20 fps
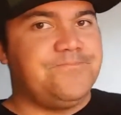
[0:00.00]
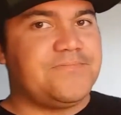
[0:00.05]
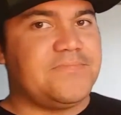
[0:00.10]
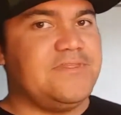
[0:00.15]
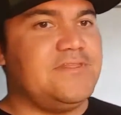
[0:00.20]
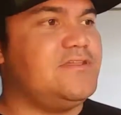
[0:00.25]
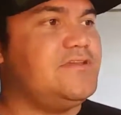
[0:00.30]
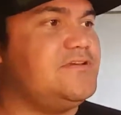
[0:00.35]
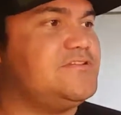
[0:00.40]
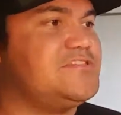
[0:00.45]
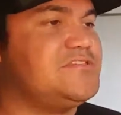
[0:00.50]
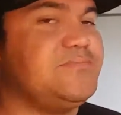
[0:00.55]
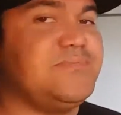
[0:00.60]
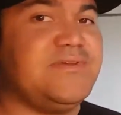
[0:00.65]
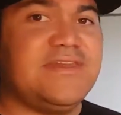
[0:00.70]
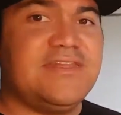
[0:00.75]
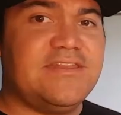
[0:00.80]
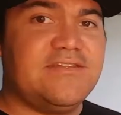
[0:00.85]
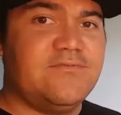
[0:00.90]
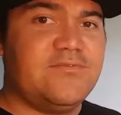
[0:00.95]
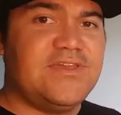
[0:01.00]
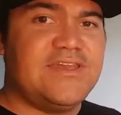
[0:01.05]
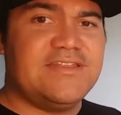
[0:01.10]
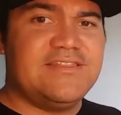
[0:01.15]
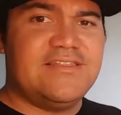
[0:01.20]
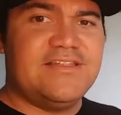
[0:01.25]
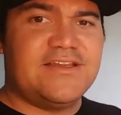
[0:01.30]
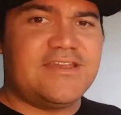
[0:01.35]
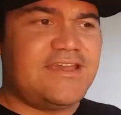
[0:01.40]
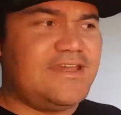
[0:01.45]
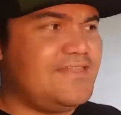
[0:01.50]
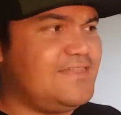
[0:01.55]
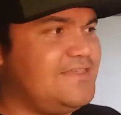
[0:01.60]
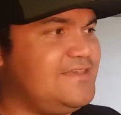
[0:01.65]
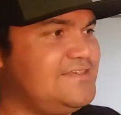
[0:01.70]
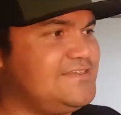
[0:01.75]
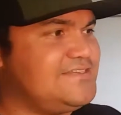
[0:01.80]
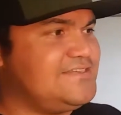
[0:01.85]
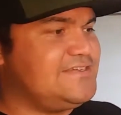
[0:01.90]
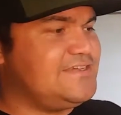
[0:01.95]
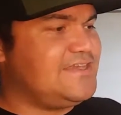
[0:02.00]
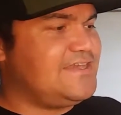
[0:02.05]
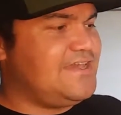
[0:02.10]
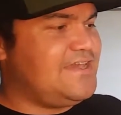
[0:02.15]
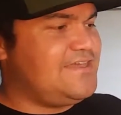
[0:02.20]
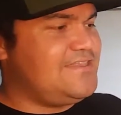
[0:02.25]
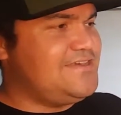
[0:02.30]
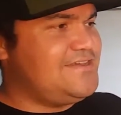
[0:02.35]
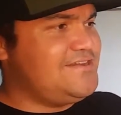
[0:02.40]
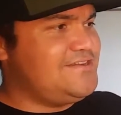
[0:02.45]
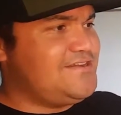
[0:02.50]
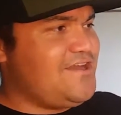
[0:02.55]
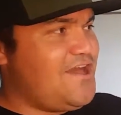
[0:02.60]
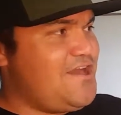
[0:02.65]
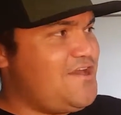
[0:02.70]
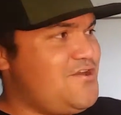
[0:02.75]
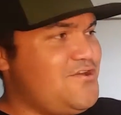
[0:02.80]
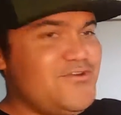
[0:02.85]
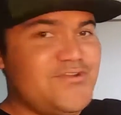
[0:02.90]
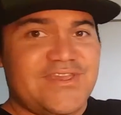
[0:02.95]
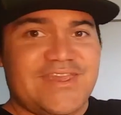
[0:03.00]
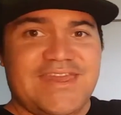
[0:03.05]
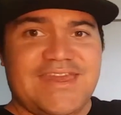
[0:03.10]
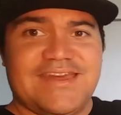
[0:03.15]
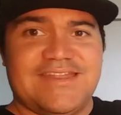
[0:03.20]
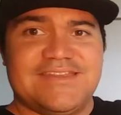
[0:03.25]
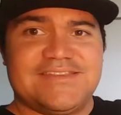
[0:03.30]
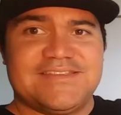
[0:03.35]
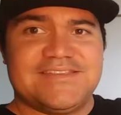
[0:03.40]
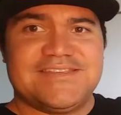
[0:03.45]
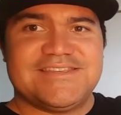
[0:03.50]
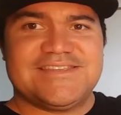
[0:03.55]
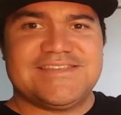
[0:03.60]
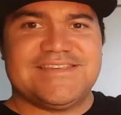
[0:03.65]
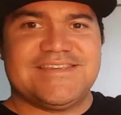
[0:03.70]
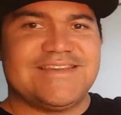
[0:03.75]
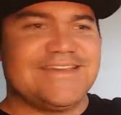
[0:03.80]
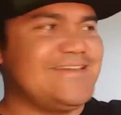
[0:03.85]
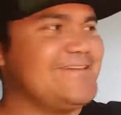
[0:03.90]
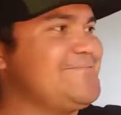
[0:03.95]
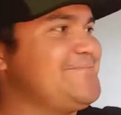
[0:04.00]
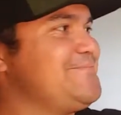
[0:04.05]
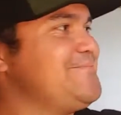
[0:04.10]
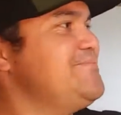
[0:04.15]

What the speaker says: And I'll spin and we can look at this together. Oh yeah, this is sick.